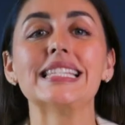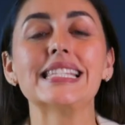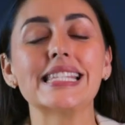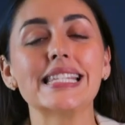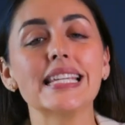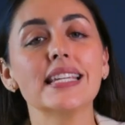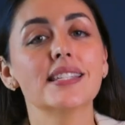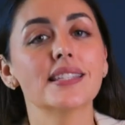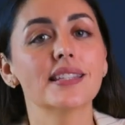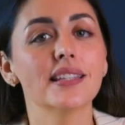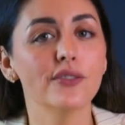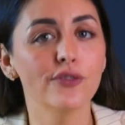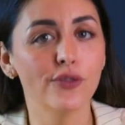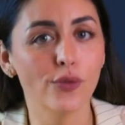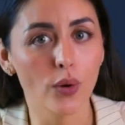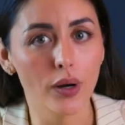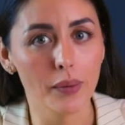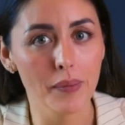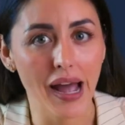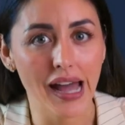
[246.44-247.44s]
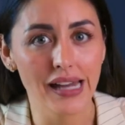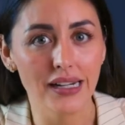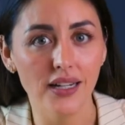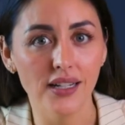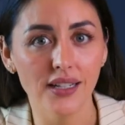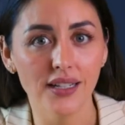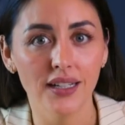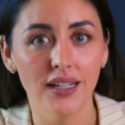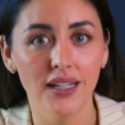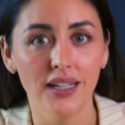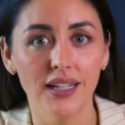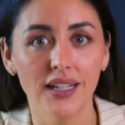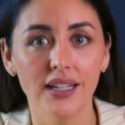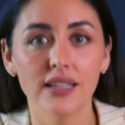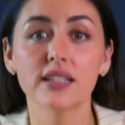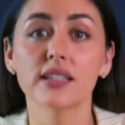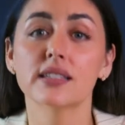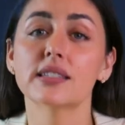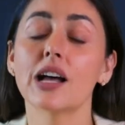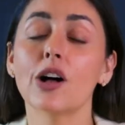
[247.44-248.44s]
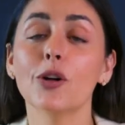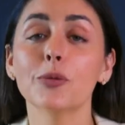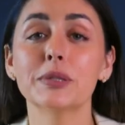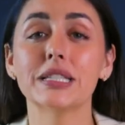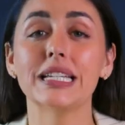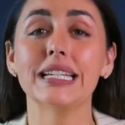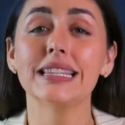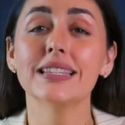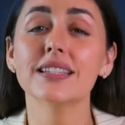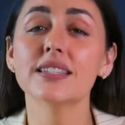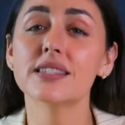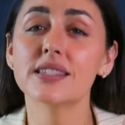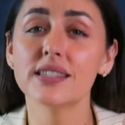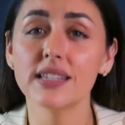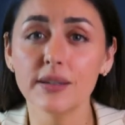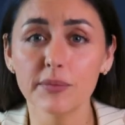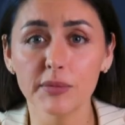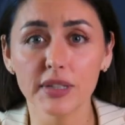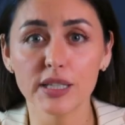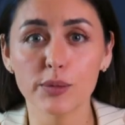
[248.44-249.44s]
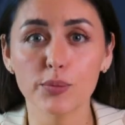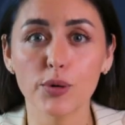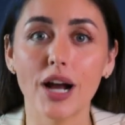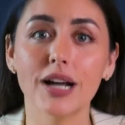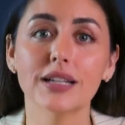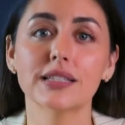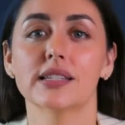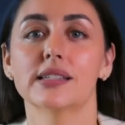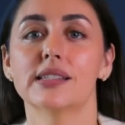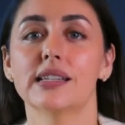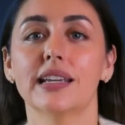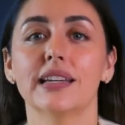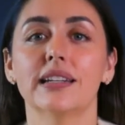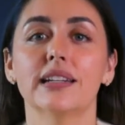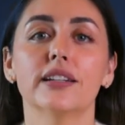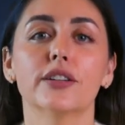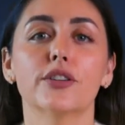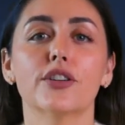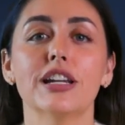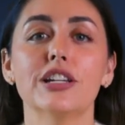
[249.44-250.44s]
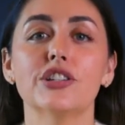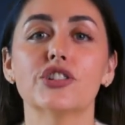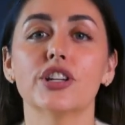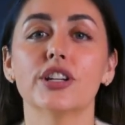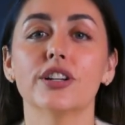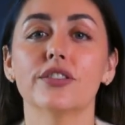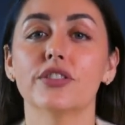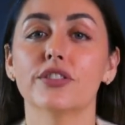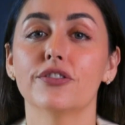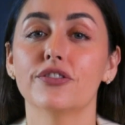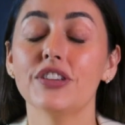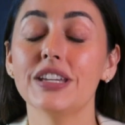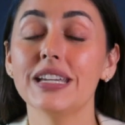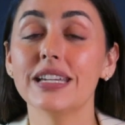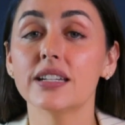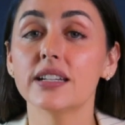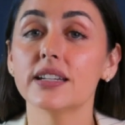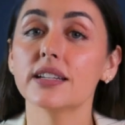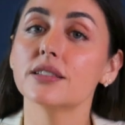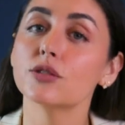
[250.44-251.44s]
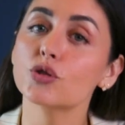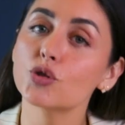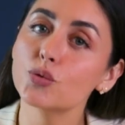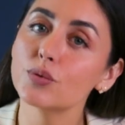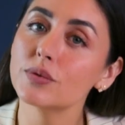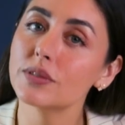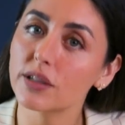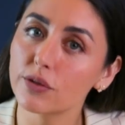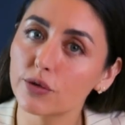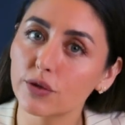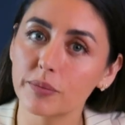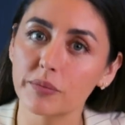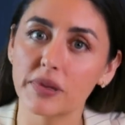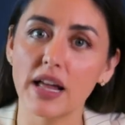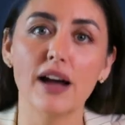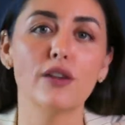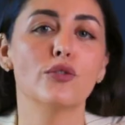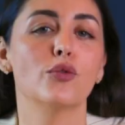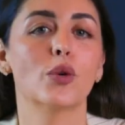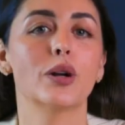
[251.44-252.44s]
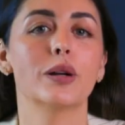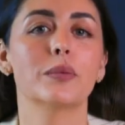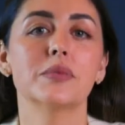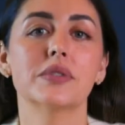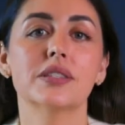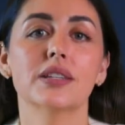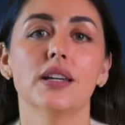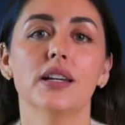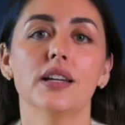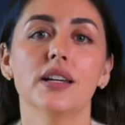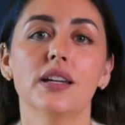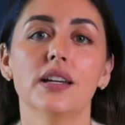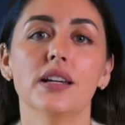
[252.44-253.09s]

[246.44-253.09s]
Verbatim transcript: Consistent formatting. This helps in the seamless processing and integration of the feed into different platforms.